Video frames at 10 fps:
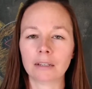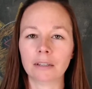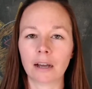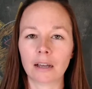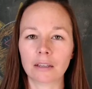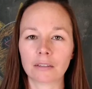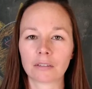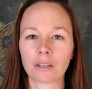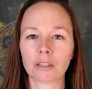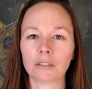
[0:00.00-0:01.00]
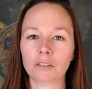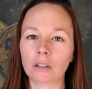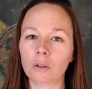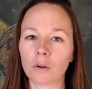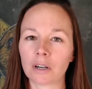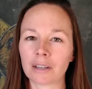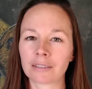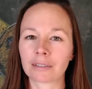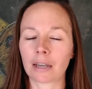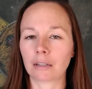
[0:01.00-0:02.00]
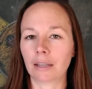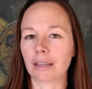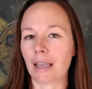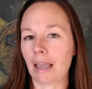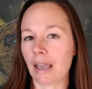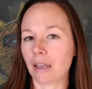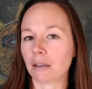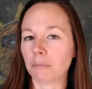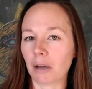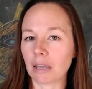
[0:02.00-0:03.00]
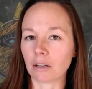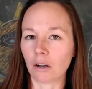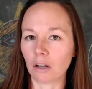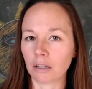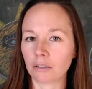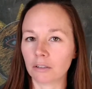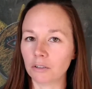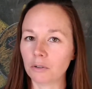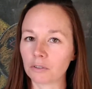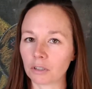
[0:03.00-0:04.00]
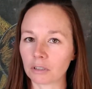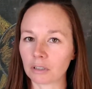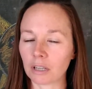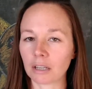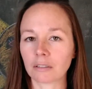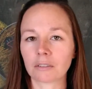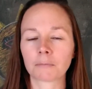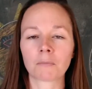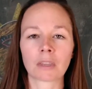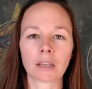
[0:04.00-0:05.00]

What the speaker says: Does Dolores kind of like egg Mike on to do certain things?